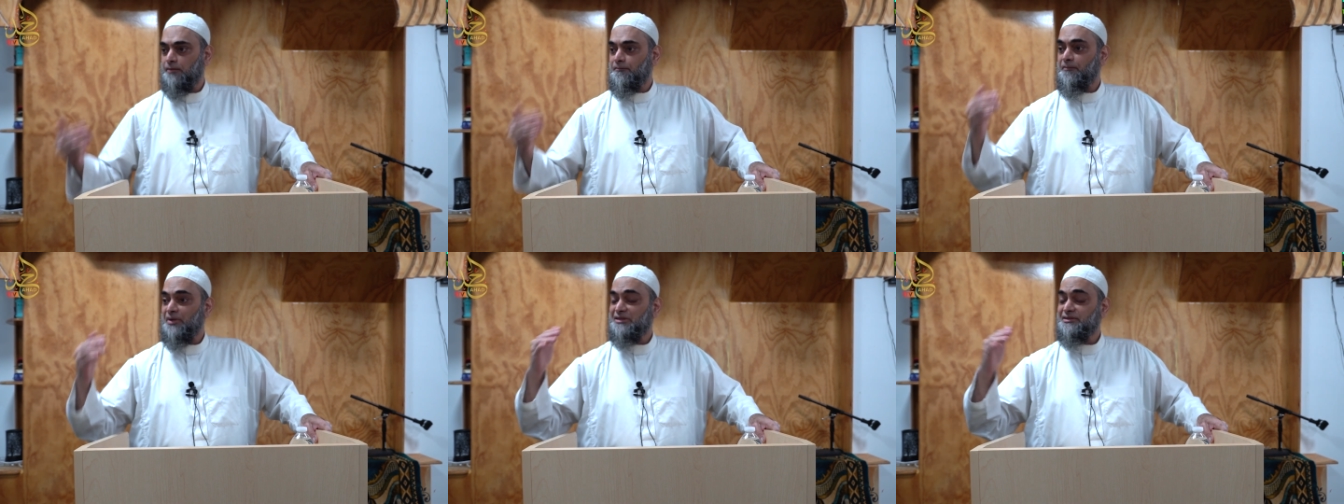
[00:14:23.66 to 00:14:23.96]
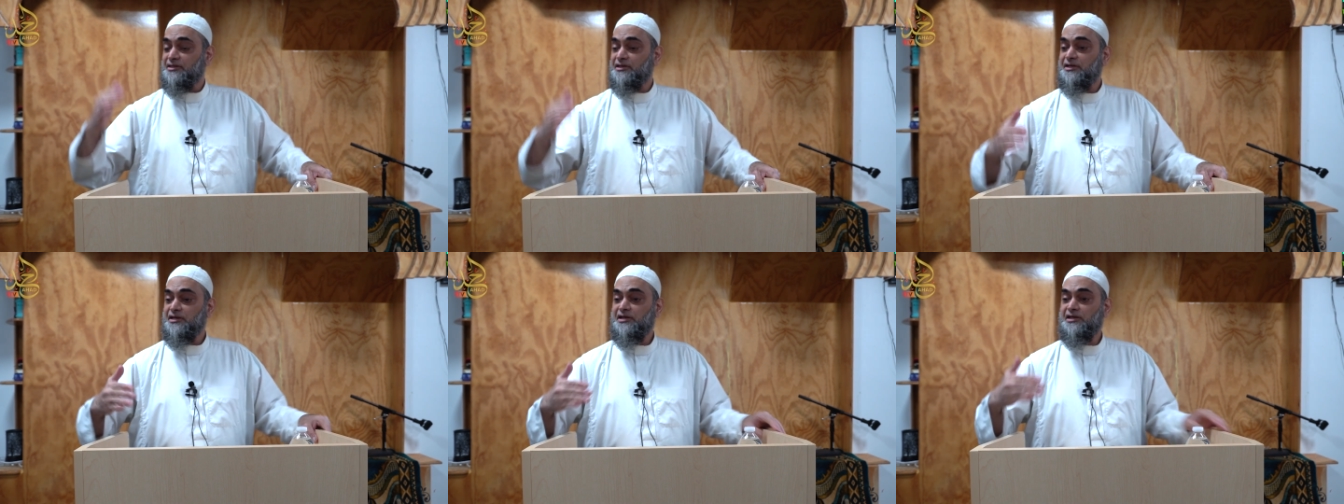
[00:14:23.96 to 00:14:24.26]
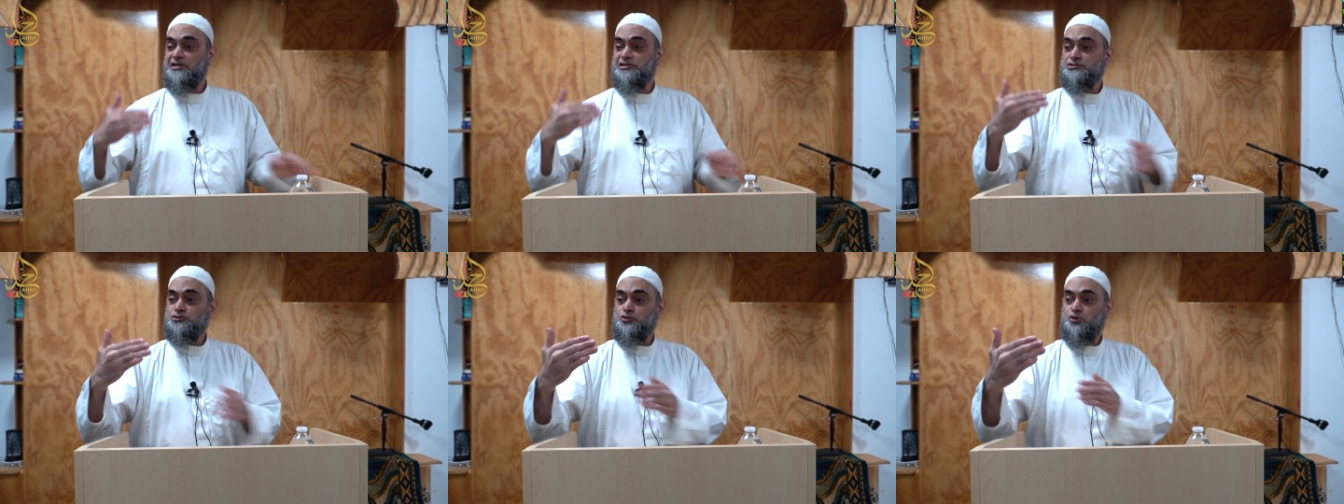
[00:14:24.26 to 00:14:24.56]
but
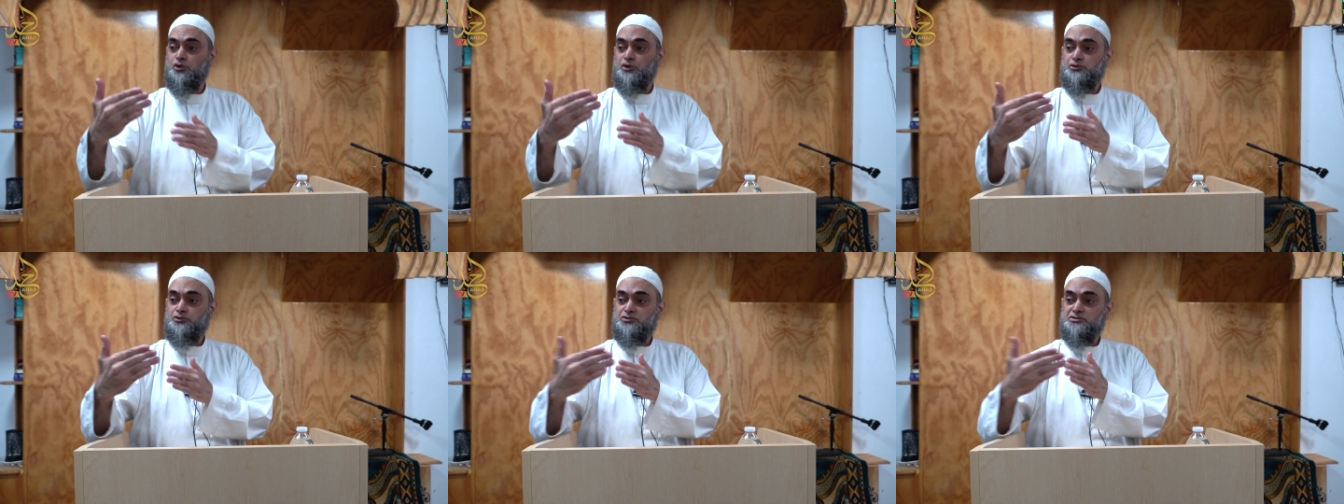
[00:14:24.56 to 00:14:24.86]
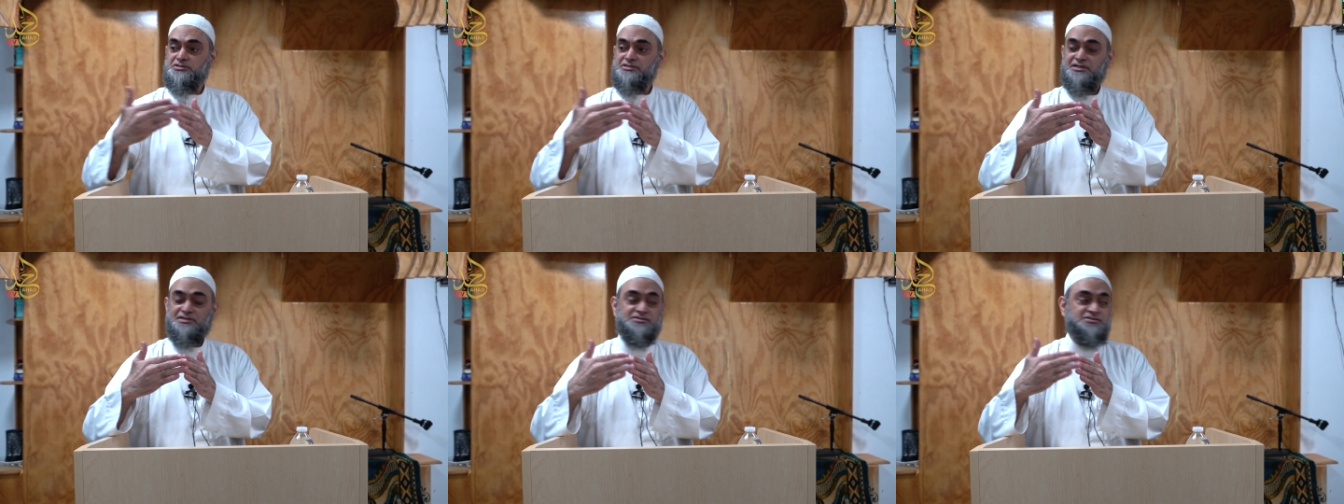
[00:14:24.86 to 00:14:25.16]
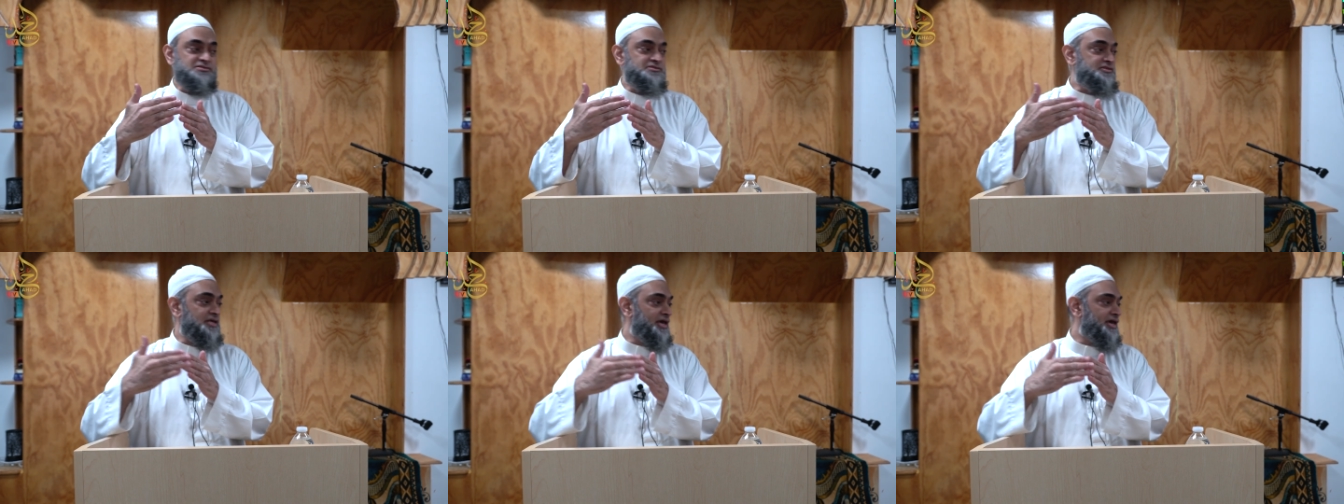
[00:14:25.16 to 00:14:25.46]
He is going to
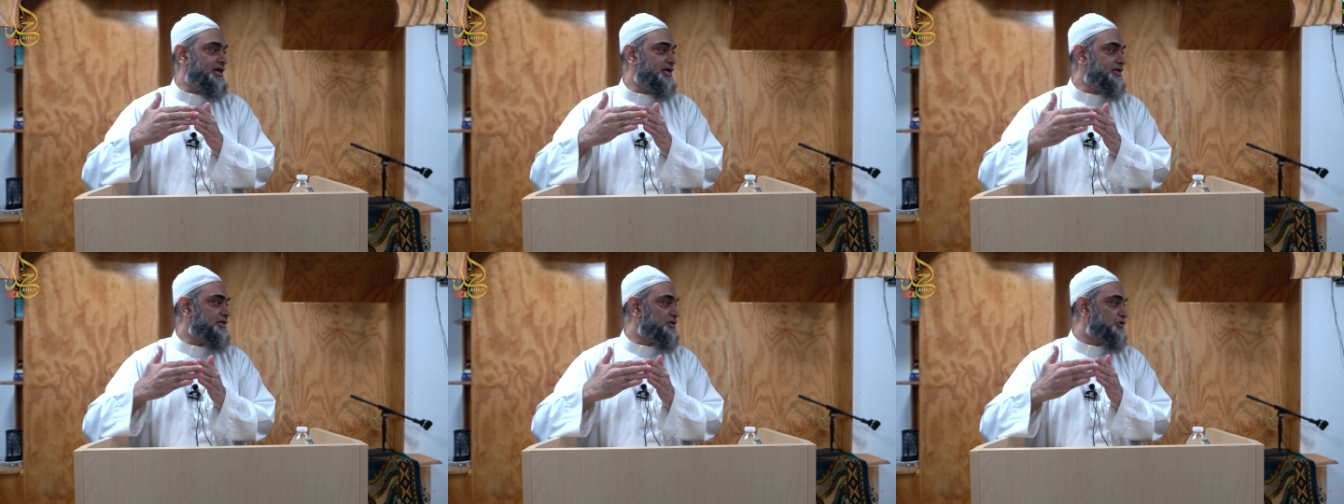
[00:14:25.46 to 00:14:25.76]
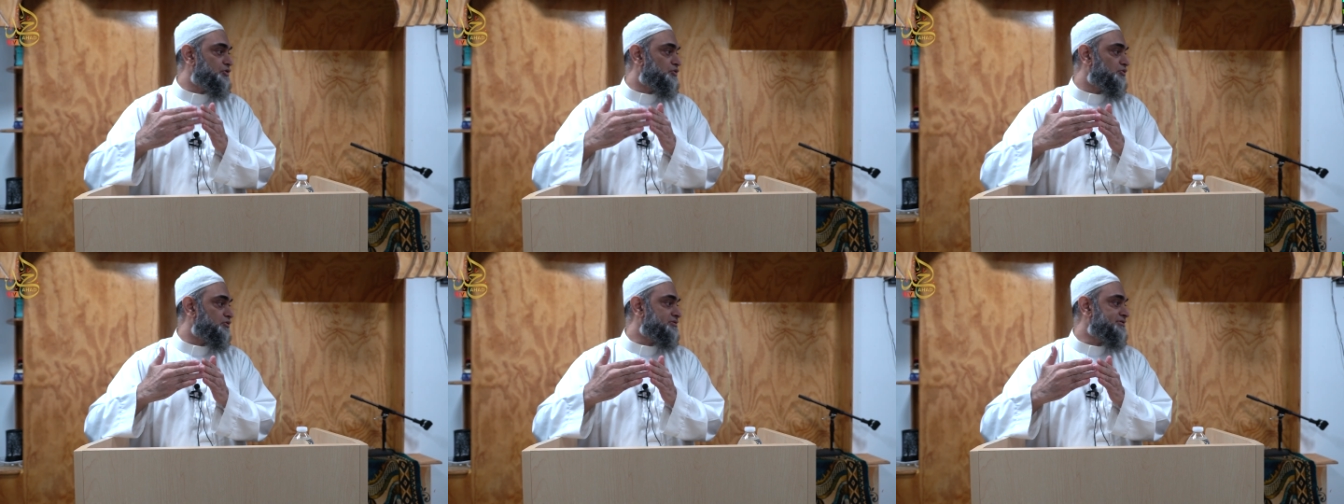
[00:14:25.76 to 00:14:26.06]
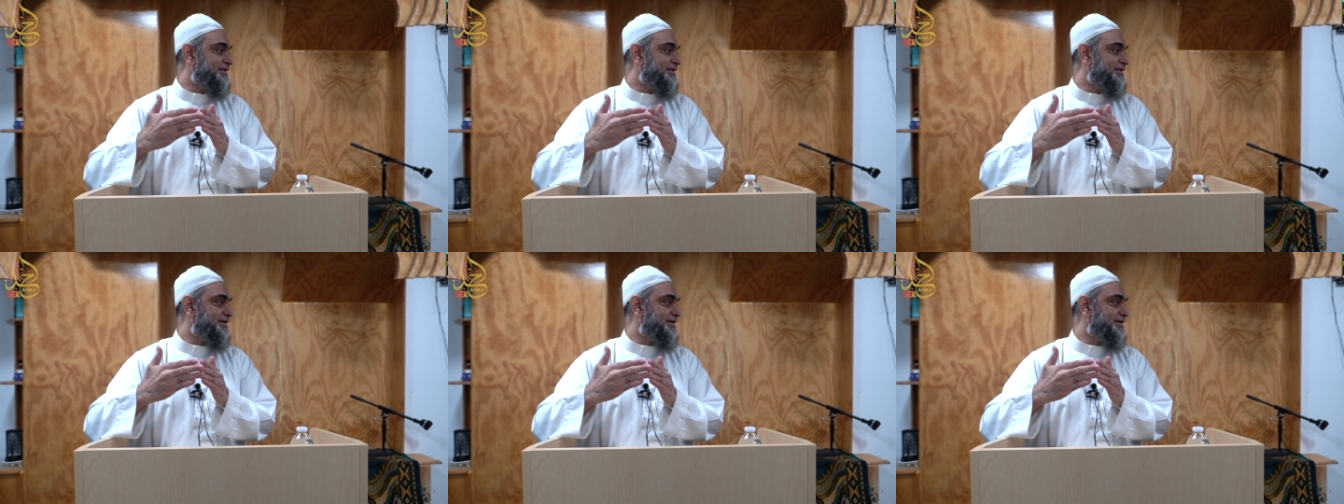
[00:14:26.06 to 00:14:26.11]
sustain you.